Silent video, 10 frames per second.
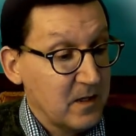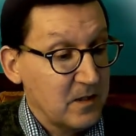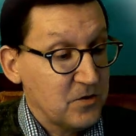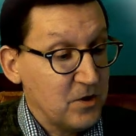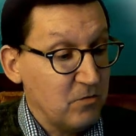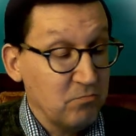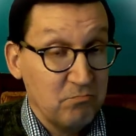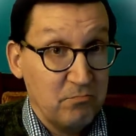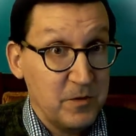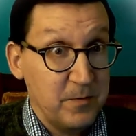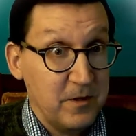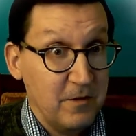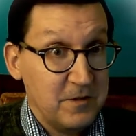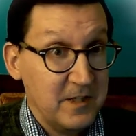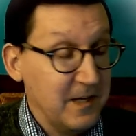So let's put
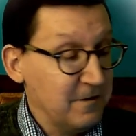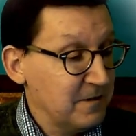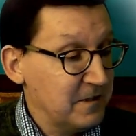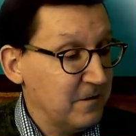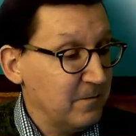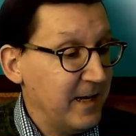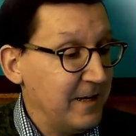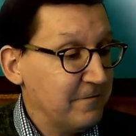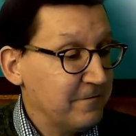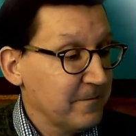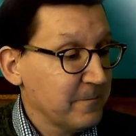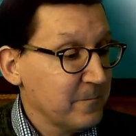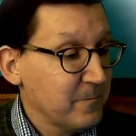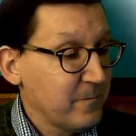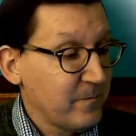those together and see what we have.
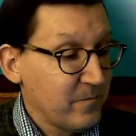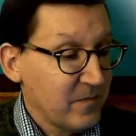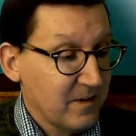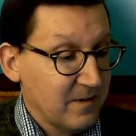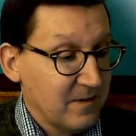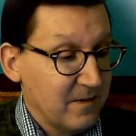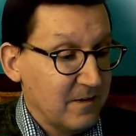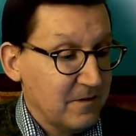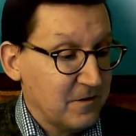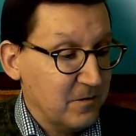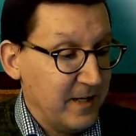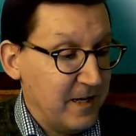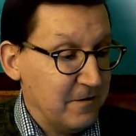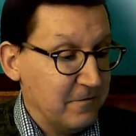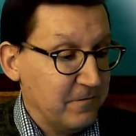So we
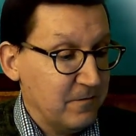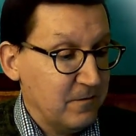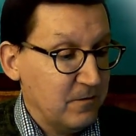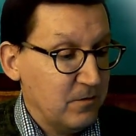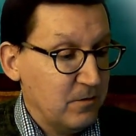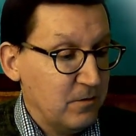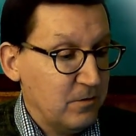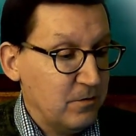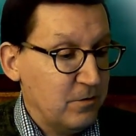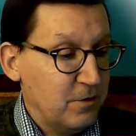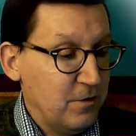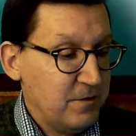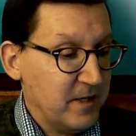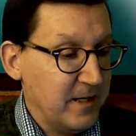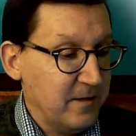have 2
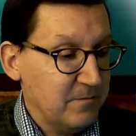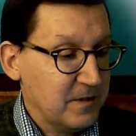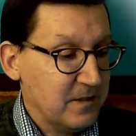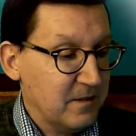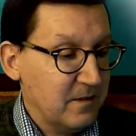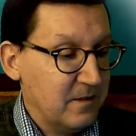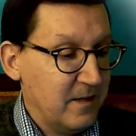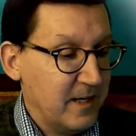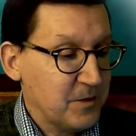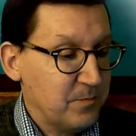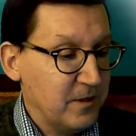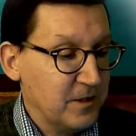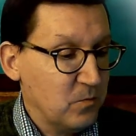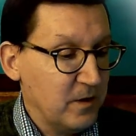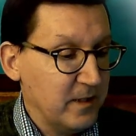times x
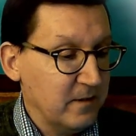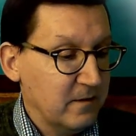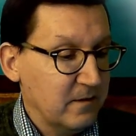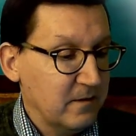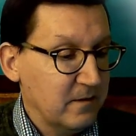plus 1